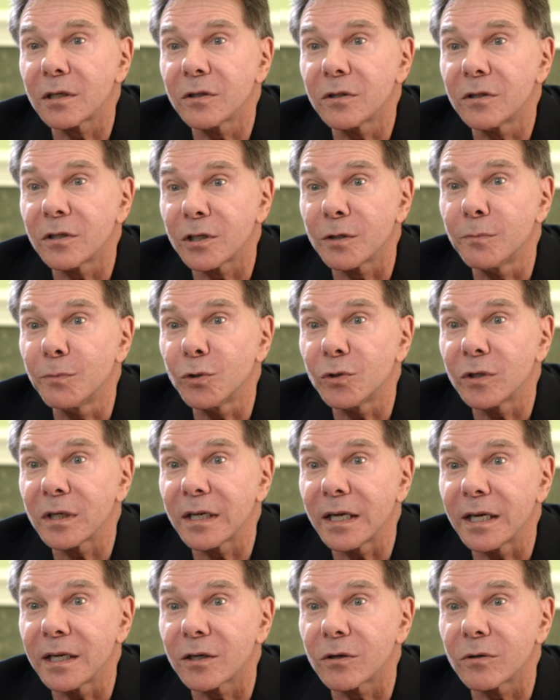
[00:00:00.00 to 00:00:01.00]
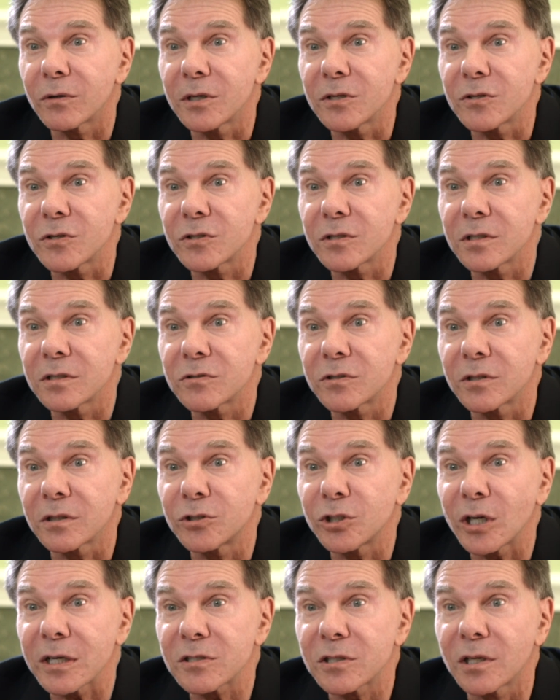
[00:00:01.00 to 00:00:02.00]
the communicator is
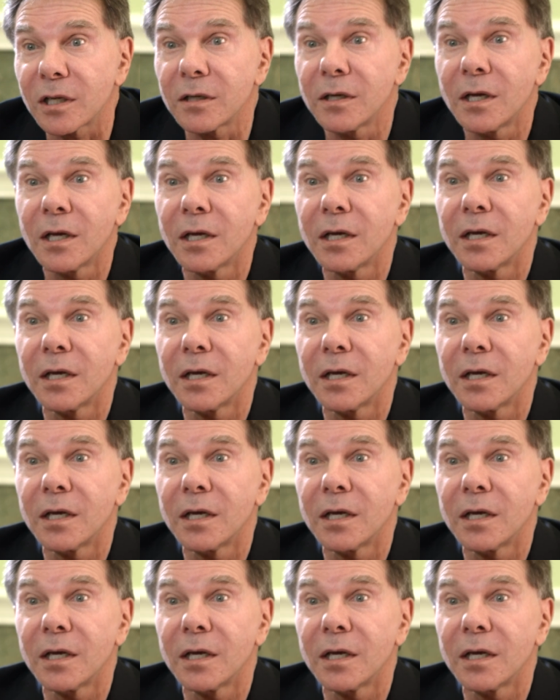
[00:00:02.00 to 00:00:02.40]
suggesting